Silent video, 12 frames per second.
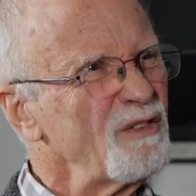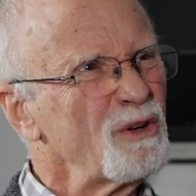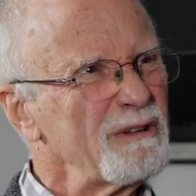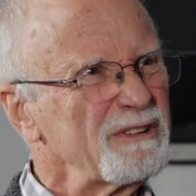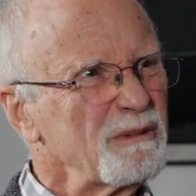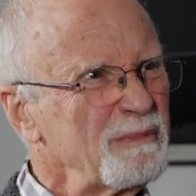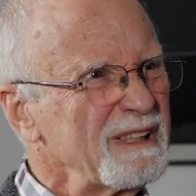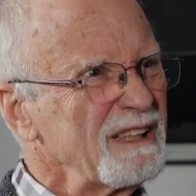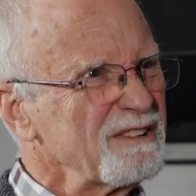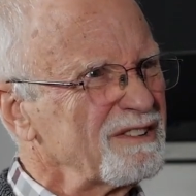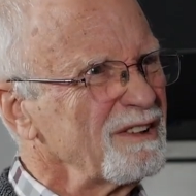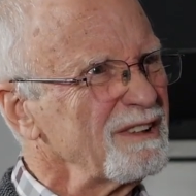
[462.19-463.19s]
I'm always a bit
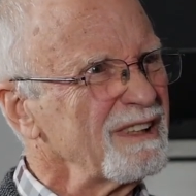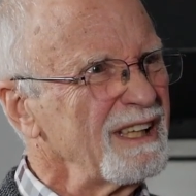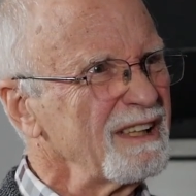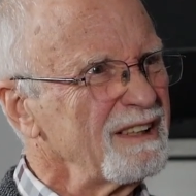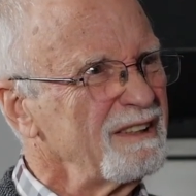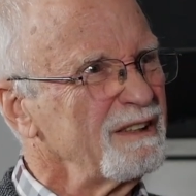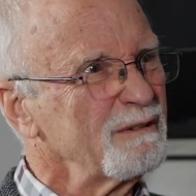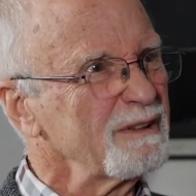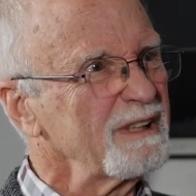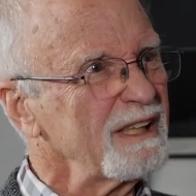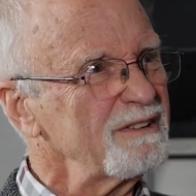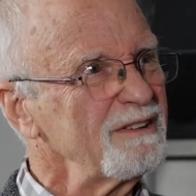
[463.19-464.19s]
uncertain how to deal
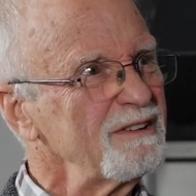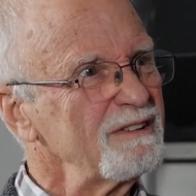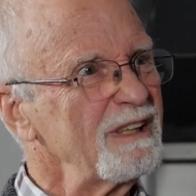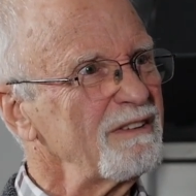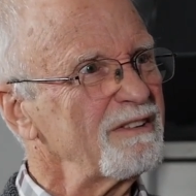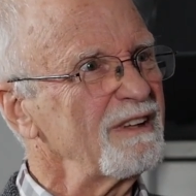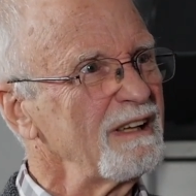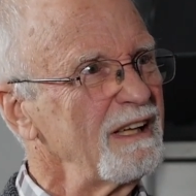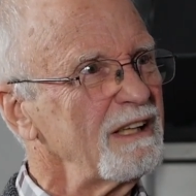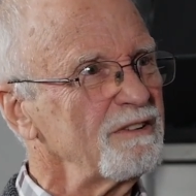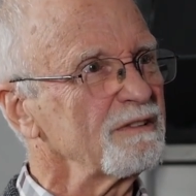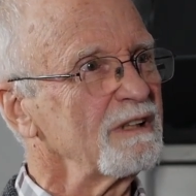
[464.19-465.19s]
with actions. That's the
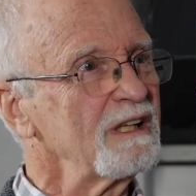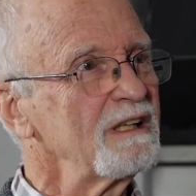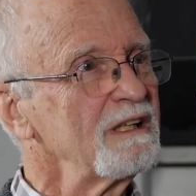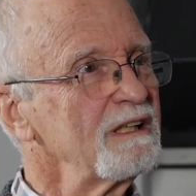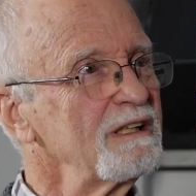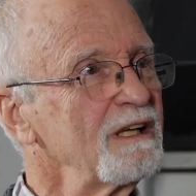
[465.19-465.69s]
lecturer.